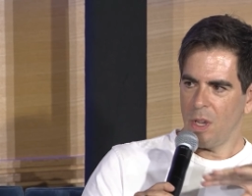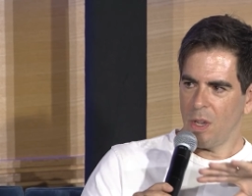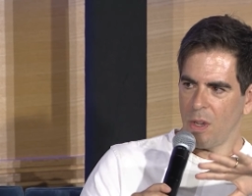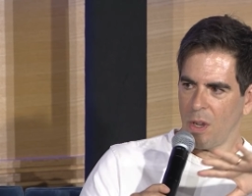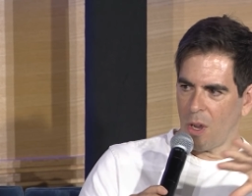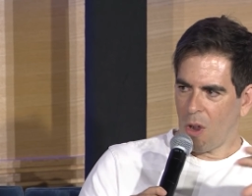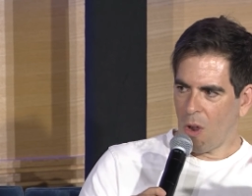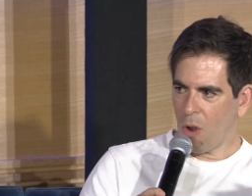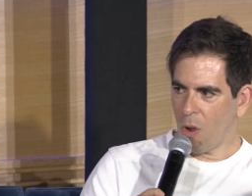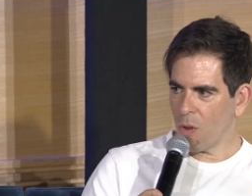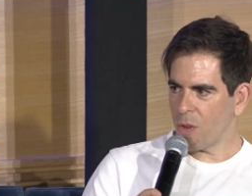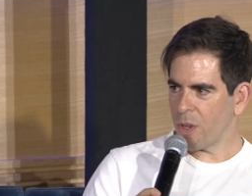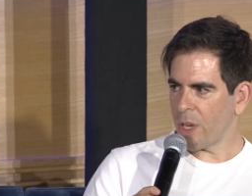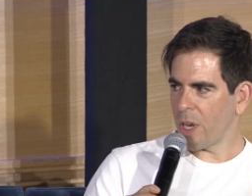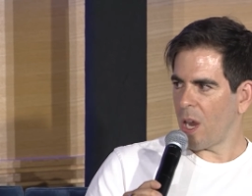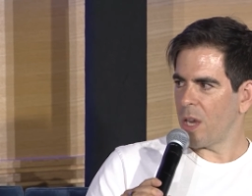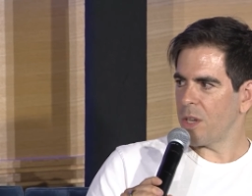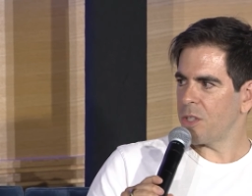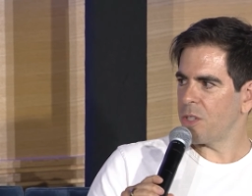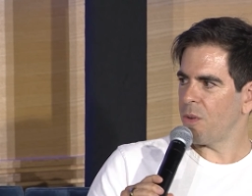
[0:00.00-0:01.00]
holding
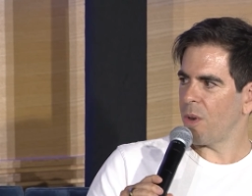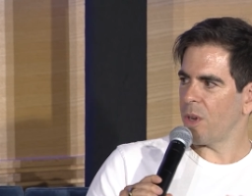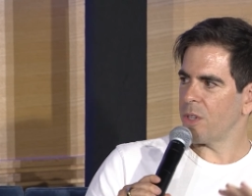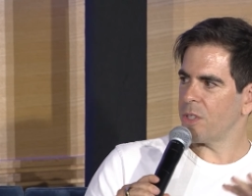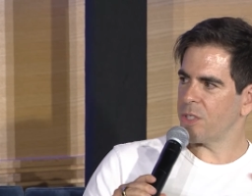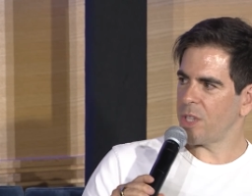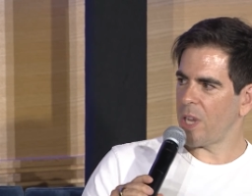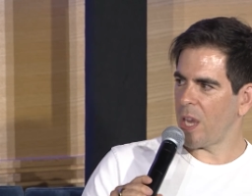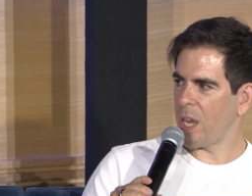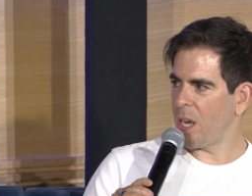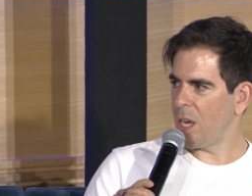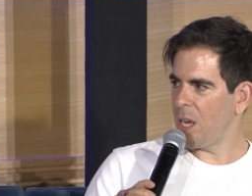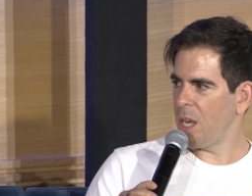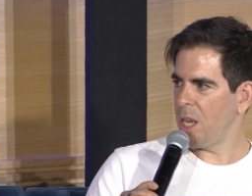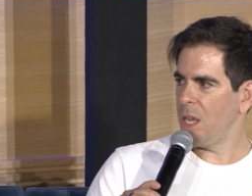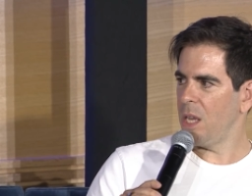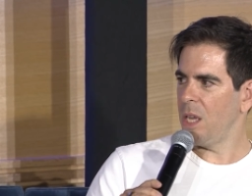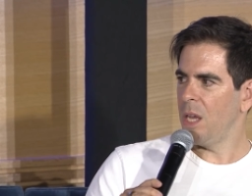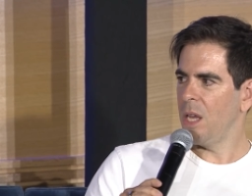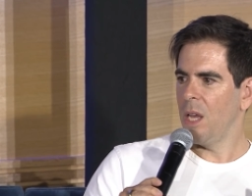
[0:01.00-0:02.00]
on to our
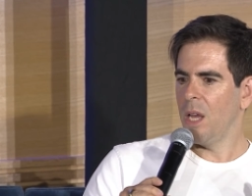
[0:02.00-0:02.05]
sanity